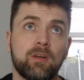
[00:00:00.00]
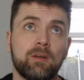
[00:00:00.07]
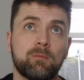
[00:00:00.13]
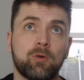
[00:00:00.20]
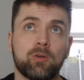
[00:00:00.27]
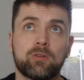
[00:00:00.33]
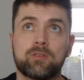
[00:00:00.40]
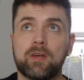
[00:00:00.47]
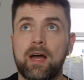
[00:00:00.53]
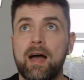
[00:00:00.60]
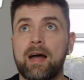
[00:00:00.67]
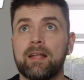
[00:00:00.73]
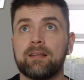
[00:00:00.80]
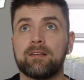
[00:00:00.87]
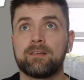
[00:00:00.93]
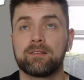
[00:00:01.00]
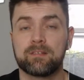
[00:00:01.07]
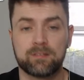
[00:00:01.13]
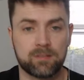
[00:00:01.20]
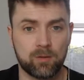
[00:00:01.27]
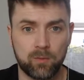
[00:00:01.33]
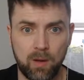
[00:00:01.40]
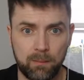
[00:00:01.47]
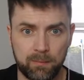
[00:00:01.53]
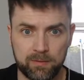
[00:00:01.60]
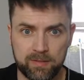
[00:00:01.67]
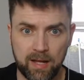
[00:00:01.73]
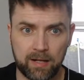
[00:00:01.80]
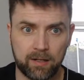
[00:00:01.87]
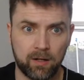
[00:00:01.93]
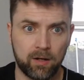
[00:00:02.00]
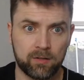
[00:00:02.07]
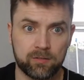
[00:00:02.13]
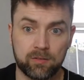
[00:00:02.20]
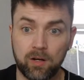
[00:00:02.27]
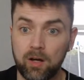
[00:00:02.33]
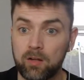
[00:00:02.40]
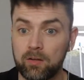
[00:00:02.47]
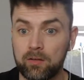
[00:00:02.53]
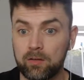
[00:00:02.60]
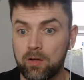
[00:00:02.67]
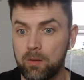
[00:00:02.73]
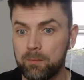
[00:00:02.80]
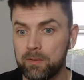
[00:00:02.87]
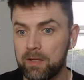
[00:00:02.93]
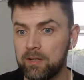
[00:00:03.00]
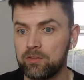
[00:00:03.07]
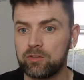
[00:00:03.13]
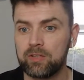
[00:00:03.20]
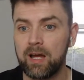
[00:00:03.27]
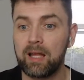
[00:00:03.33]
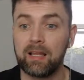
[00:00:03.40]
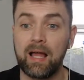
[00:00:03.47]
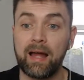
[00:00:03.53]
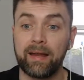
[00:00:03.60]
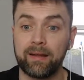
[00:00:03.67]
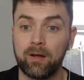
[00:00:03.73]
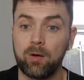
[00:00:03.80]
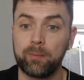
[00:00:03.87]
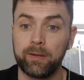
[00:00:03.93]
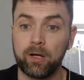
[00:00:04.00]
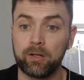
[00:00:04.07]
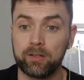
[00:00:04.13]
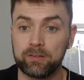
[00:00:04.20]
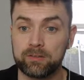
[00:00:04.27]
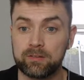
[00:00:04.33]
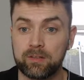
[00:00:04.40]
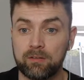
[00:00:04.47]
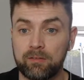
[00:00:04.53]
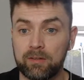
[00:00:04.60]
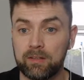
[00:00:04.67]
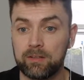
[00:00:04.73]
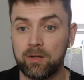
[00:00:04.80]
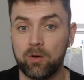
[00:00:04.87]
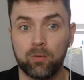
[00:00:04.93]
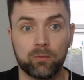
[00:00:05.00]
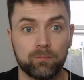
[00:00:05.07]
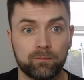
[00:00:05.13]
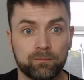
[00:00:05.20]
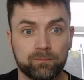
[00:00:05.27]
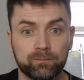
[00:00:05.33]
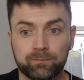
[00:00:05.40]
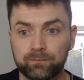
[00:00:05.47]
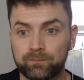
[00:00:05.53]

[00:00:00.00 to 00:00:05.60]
Greenwood and Wan-Bissaka is not a combination I like, I'll be honest. I really don't.